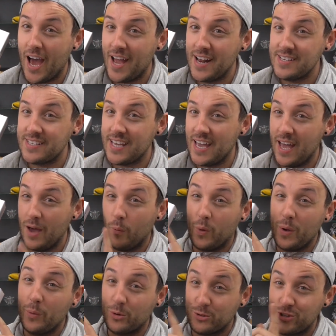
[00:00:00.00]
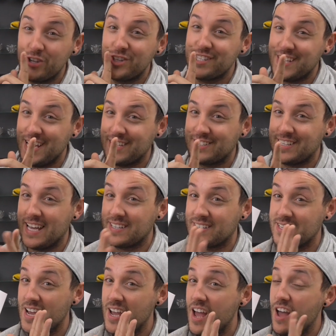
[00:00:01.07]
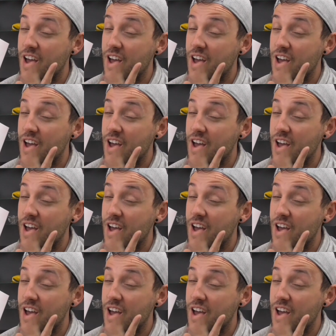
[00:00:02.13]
and we will do the taste test